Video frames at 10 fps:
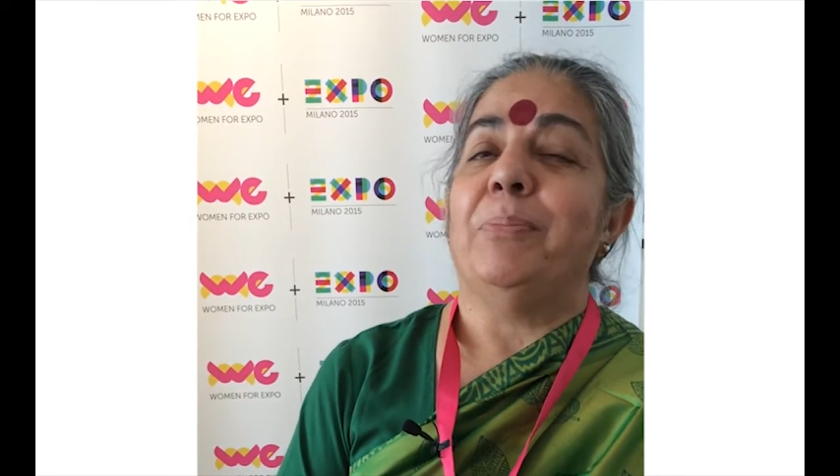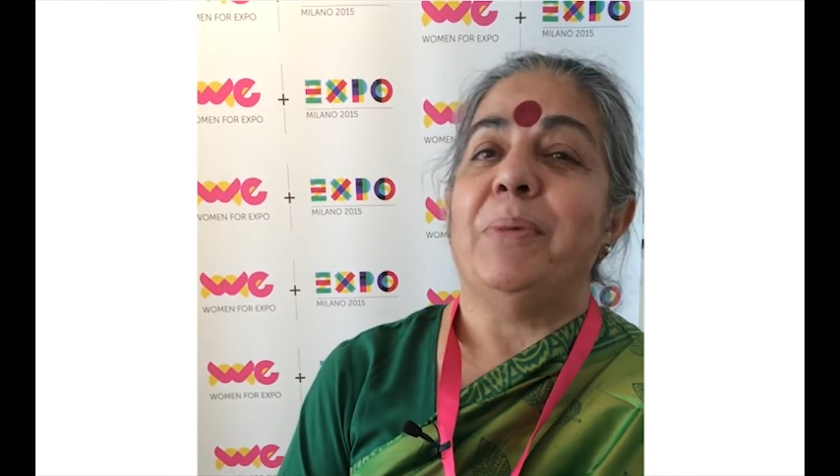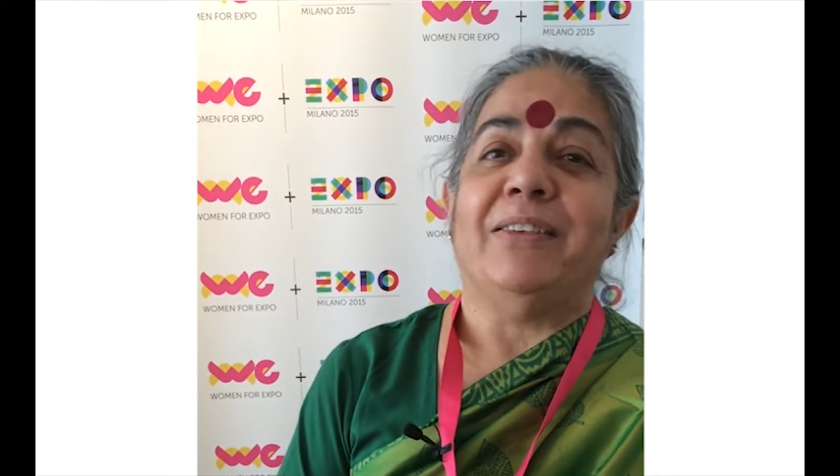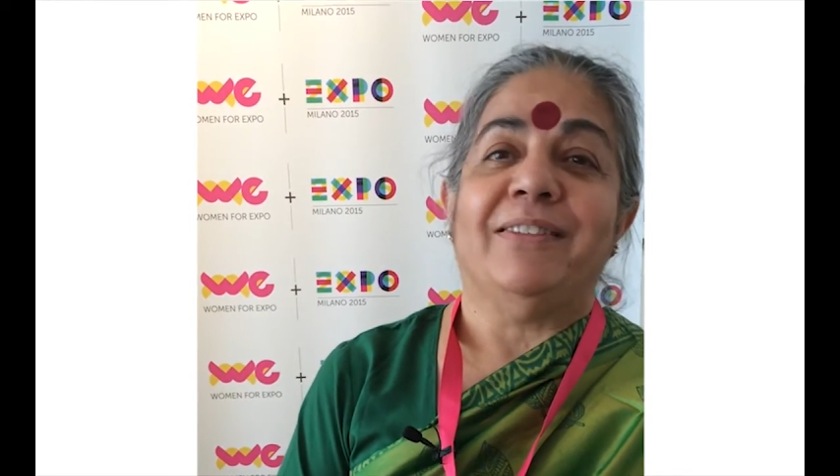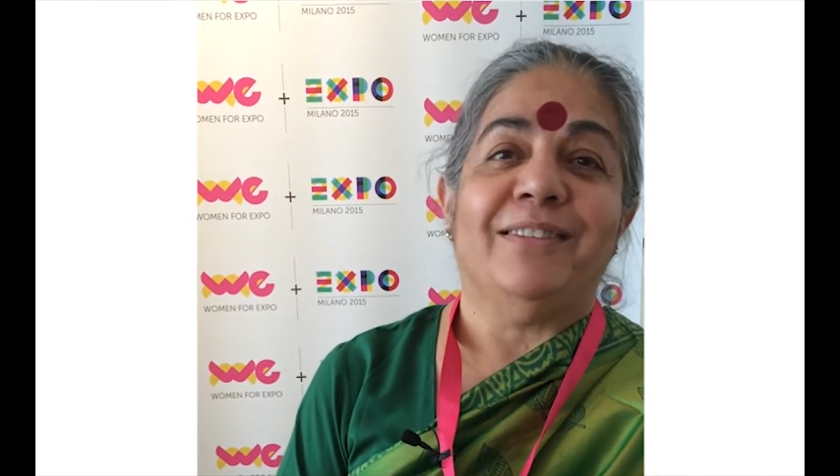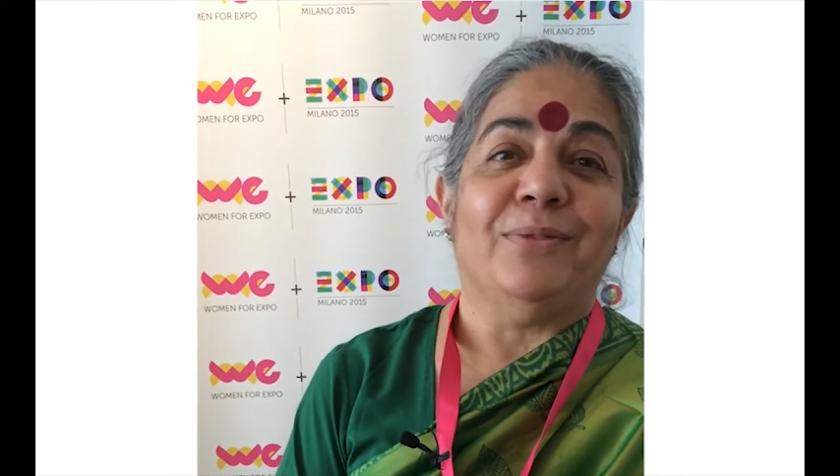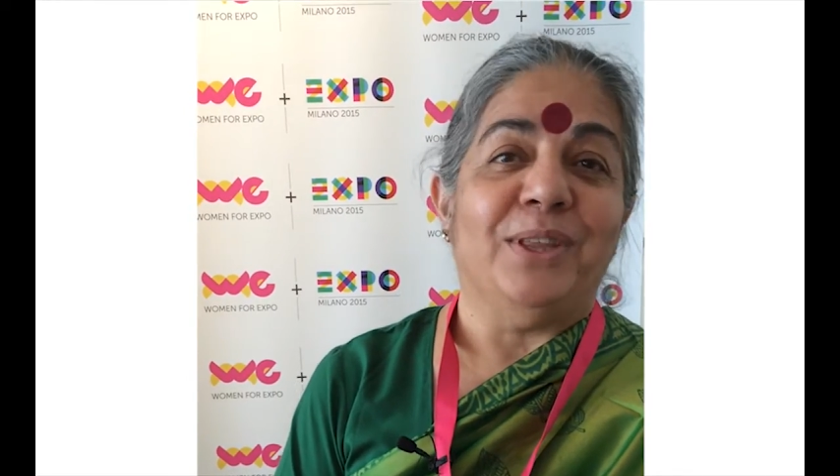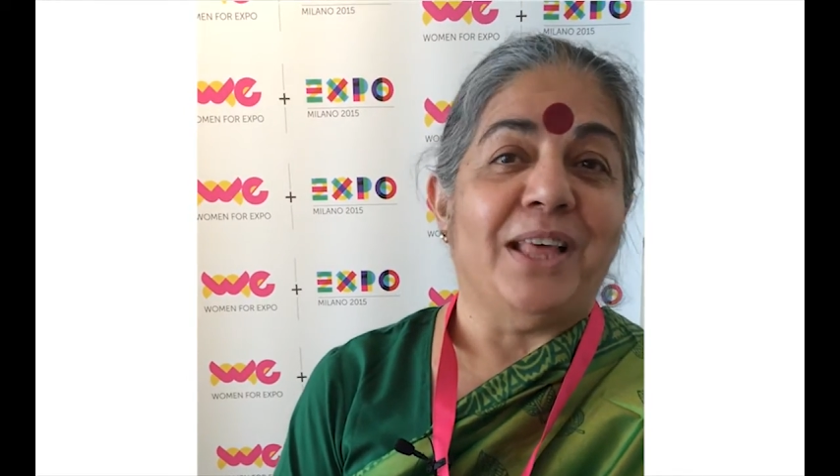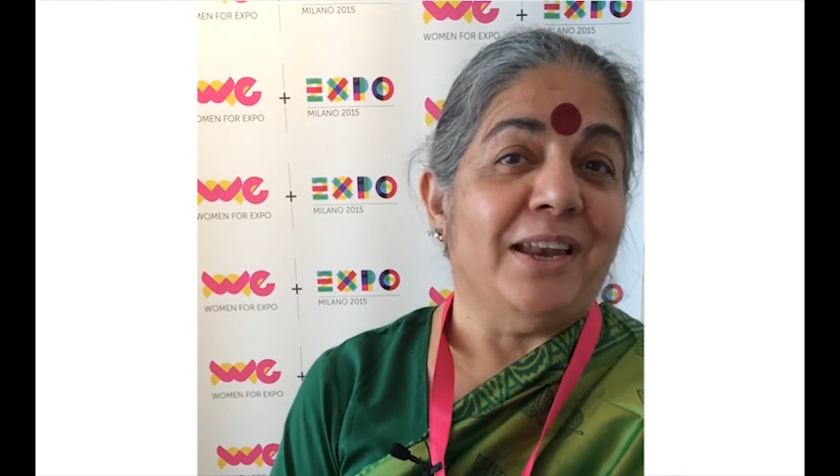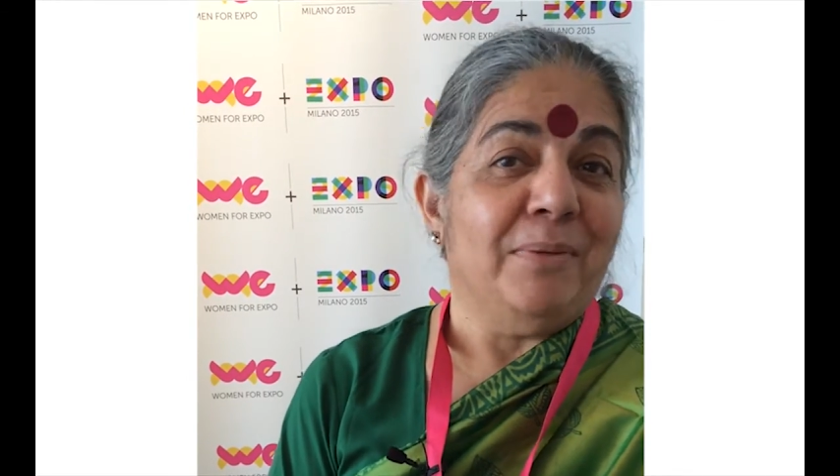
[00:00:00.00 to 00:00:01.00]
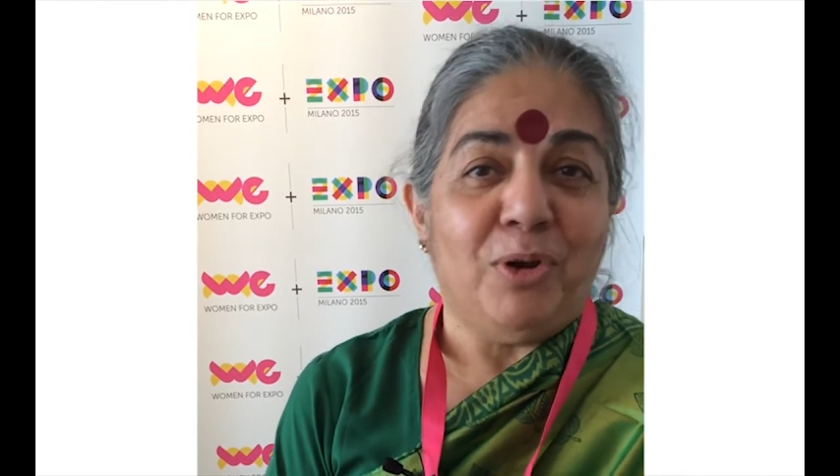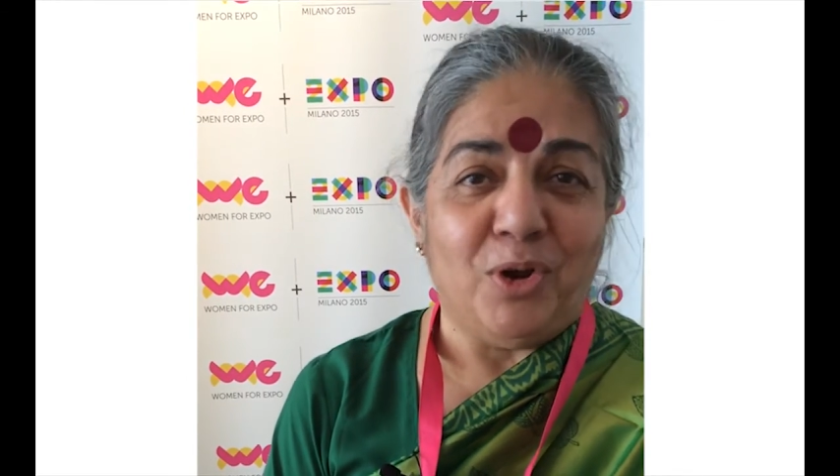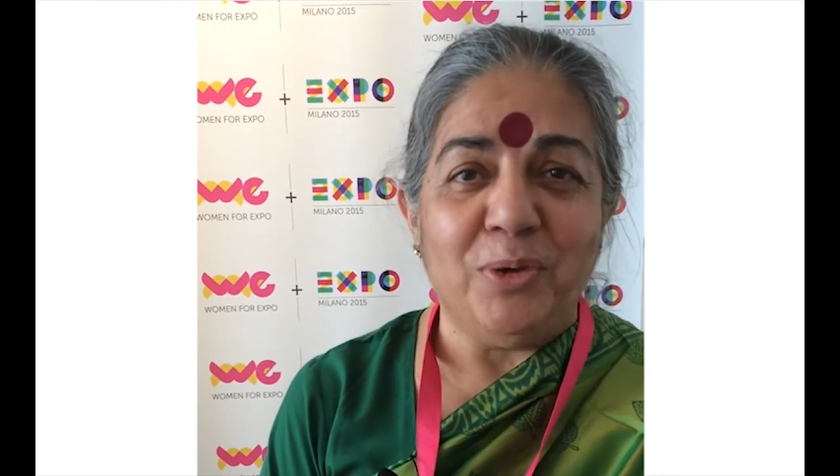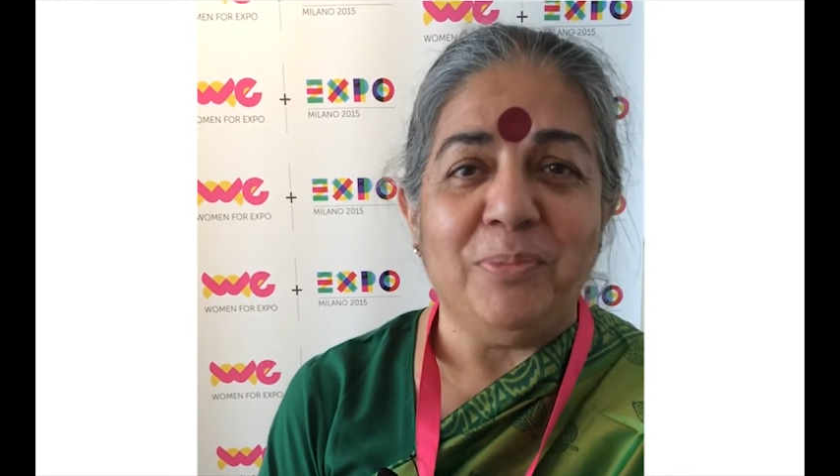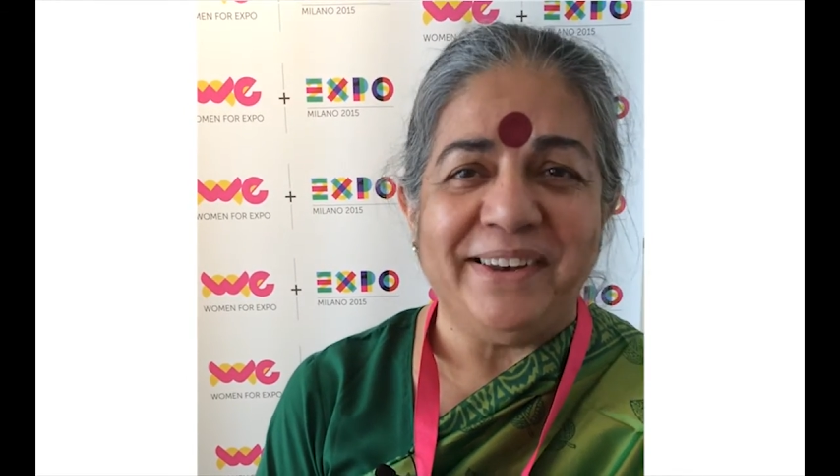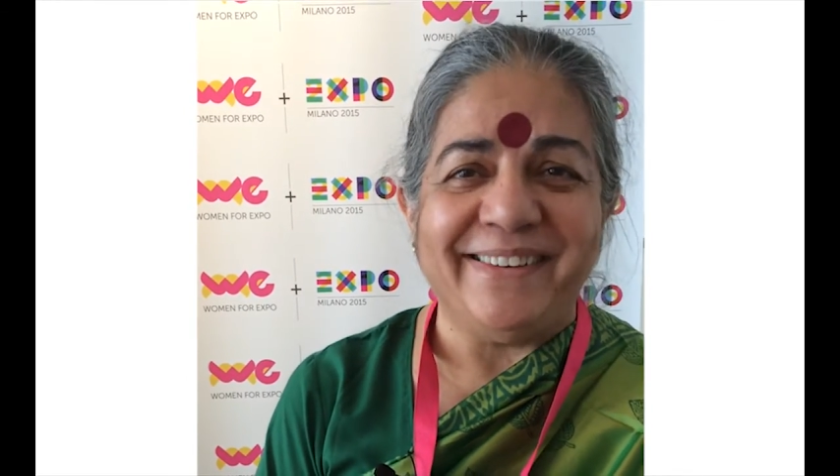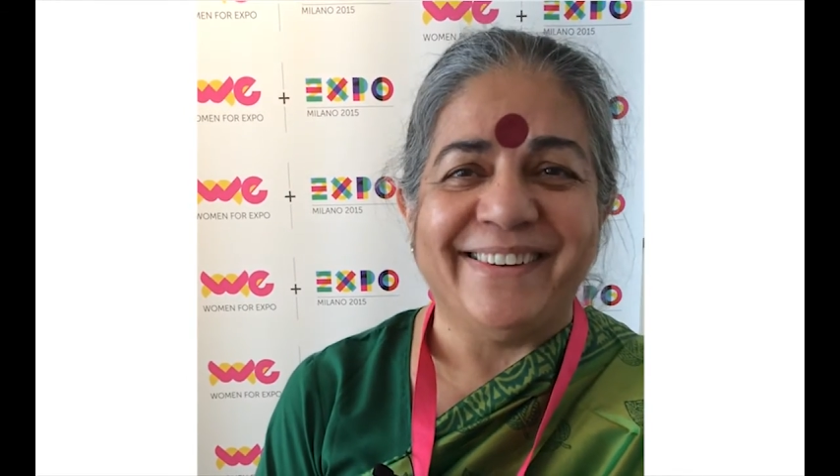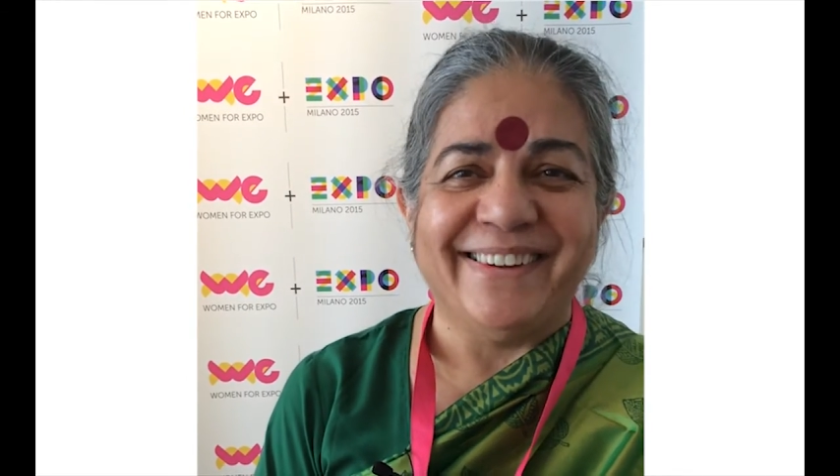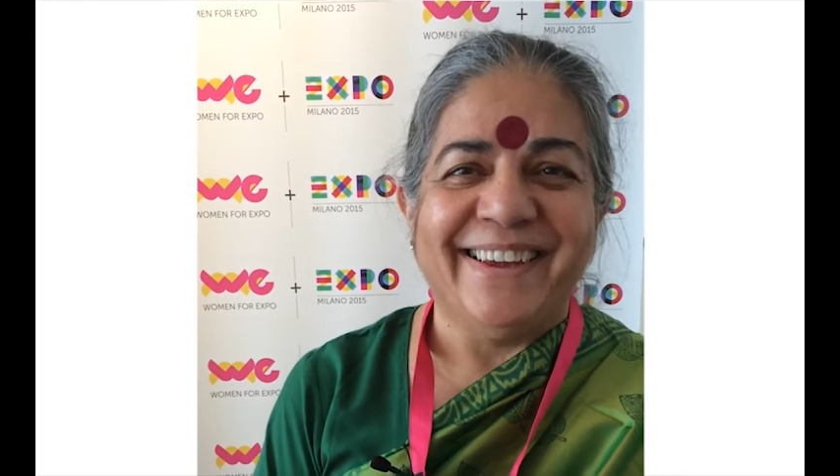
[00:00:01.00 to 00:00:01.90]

a mess with unemployment.